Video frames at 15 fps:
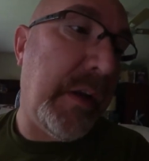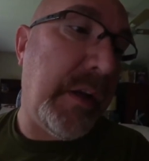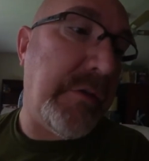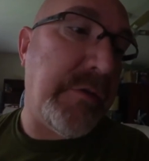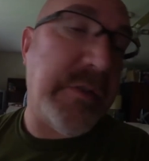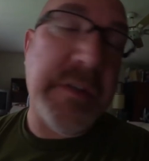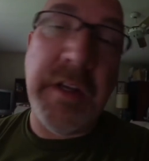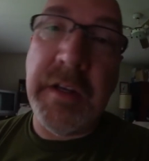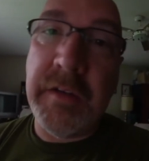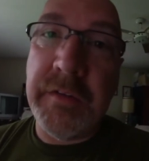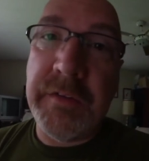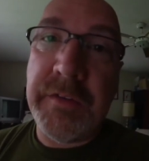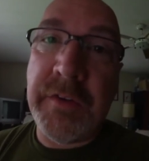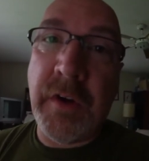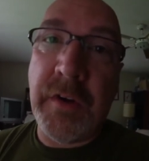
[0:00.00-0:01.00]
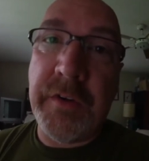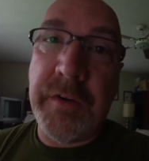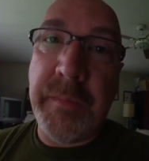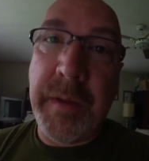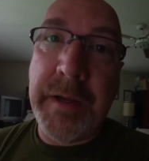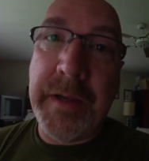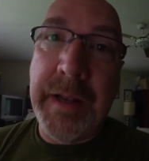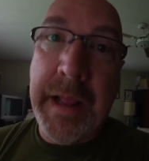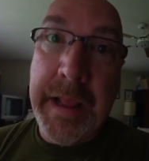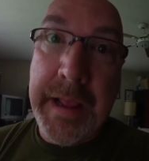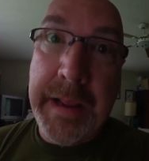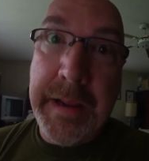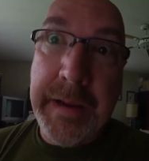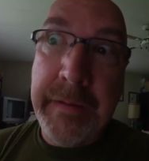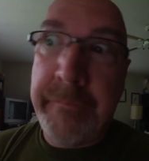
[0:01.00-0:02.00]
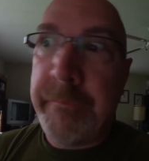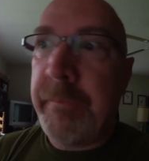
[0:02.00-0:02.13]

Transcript: interesting start to my day.